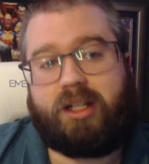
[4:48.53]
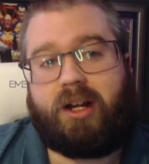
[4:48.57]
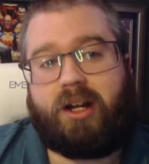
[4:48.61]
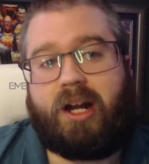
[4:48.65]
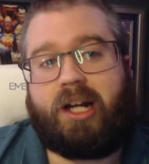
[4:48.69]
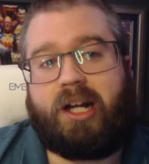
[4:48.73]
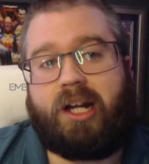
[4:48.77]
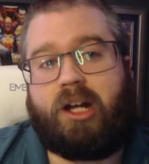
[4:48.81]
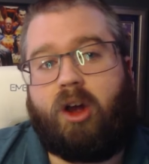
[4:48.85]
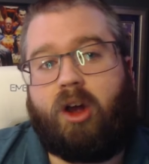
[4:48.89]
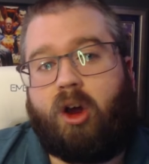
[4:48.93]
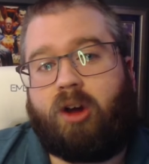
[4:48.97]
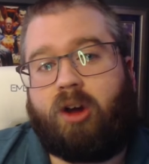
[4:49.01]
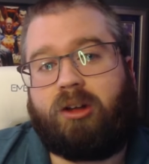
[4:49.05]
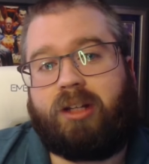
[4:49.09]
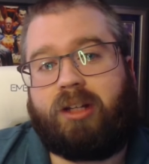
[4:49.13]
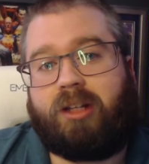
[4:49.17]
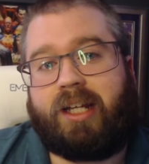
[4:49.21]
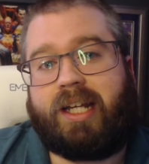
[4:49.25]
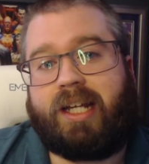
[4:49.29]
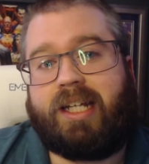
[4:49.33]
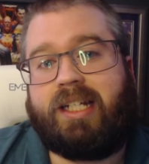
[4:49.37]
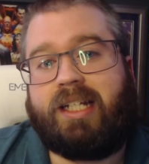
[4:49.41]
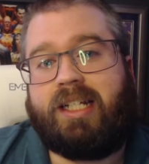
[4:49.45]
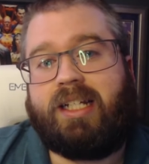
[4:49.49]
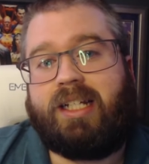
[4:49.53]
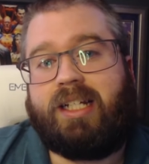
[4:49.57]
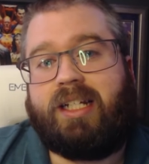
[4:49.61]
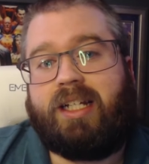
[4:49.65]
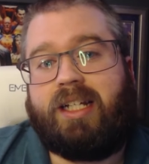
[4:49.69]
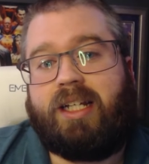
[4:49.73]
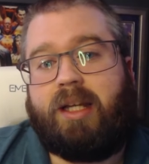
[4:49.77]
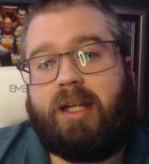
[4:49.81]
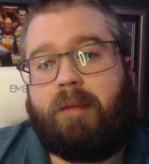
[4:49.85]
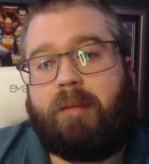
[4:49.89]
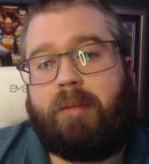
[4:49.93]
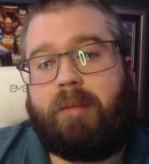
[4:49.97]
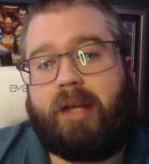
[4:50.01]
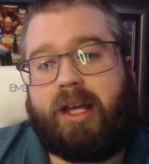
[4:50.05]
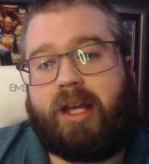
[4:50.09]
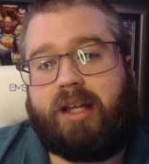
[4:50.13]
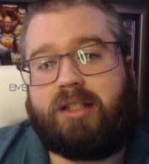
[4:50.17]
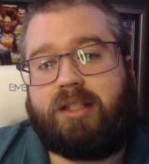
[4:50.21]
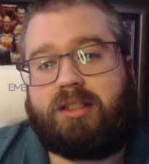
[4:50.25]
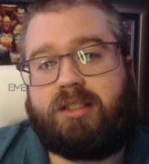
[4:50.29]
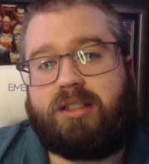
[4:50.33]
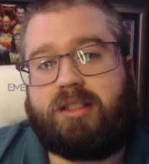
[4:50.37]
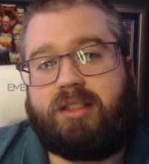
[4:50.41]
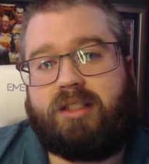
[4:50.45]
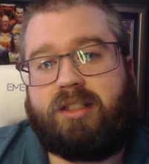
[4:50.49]
They're adding Harley.
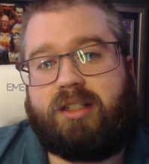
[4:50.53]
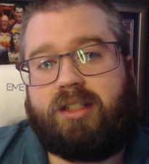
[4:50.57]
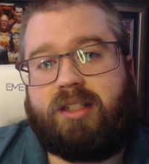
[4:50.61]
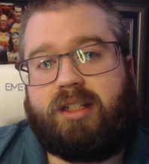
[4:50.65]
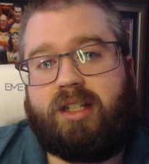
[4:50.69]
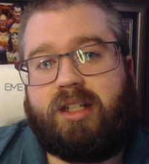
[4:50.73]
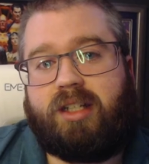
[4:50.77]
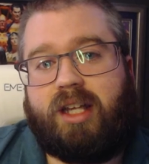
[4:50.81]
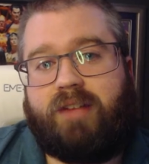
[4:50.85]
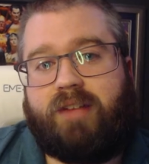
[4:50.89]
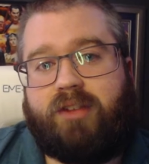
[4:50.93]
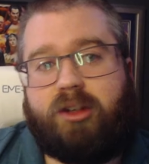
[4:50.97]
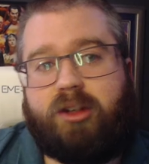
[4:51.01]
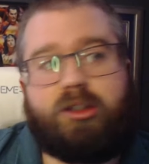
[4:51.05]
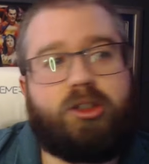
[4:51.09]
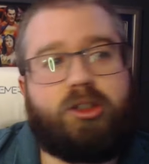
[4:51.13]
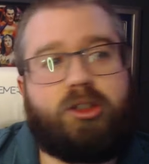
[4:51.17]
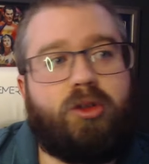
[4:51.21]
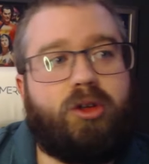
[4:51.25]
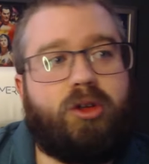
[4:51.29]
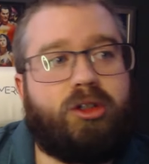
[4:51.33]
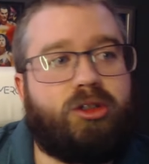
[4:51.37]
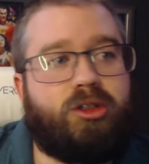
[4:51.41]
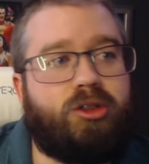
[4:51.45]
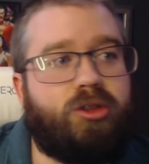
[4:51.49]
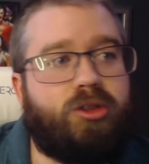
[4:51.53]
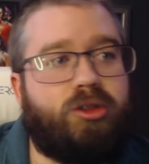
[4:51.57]
Because if you just do a